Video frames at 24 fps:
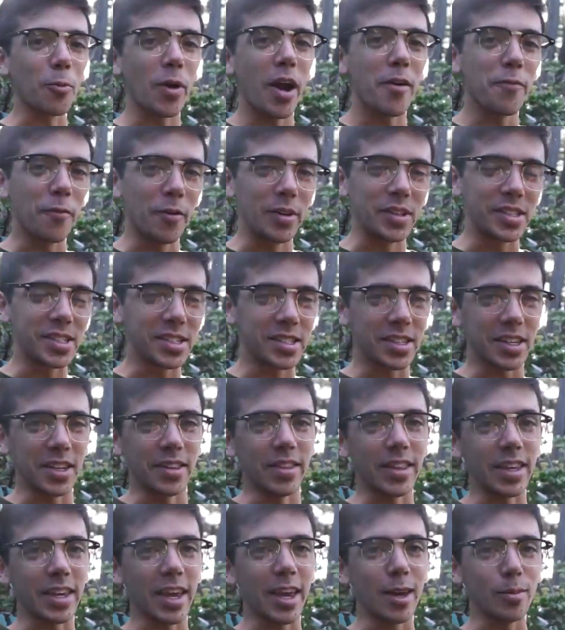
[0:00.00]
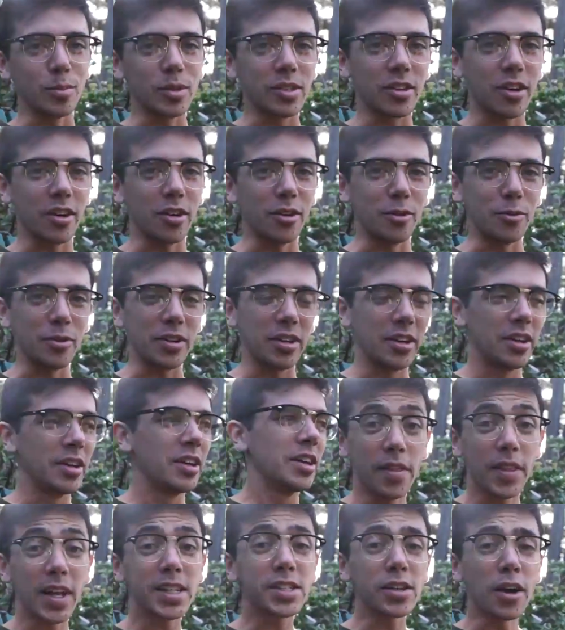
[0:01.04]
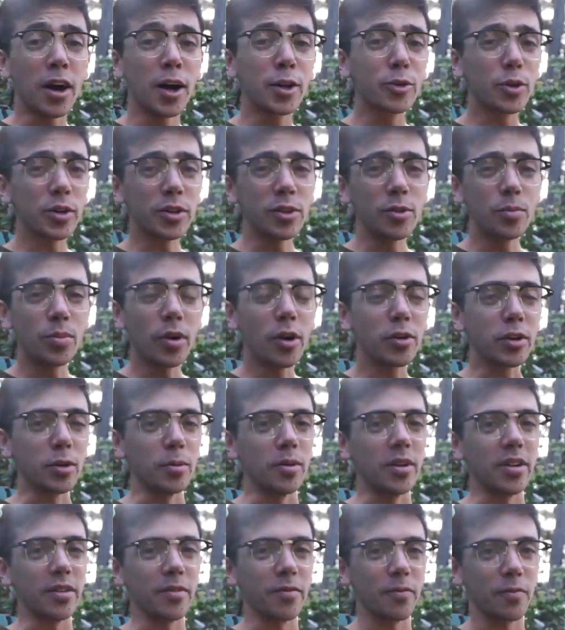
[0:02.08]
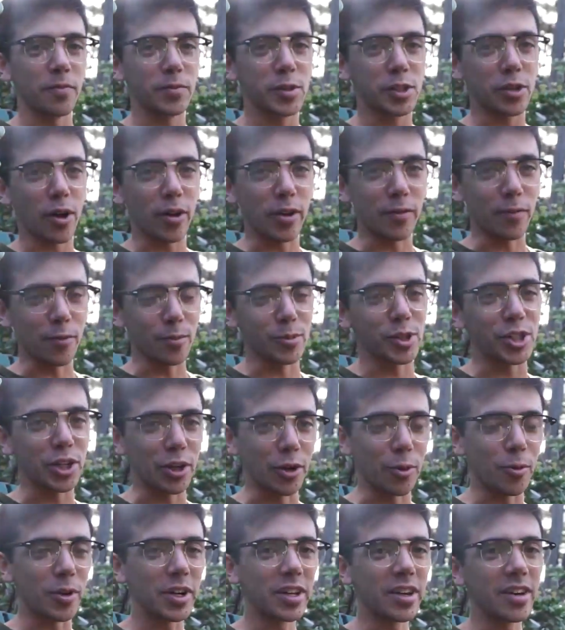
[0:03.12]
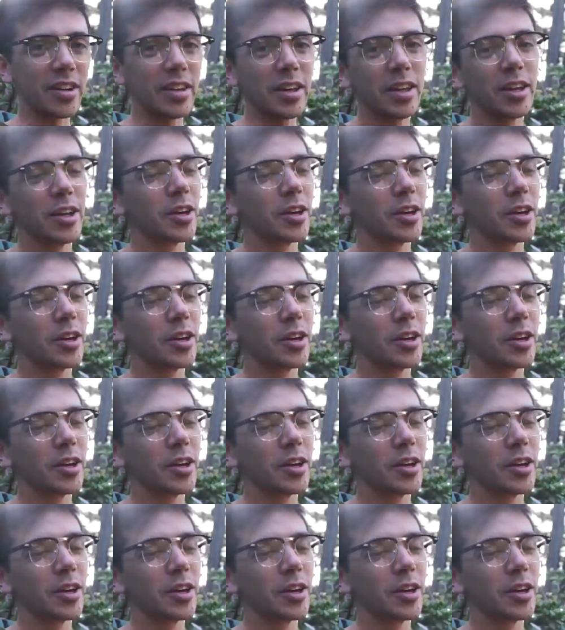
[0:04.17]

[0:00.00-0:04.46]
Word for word: referenced in the game's code. That's one hundred new Pokemon, starting from Chikorita,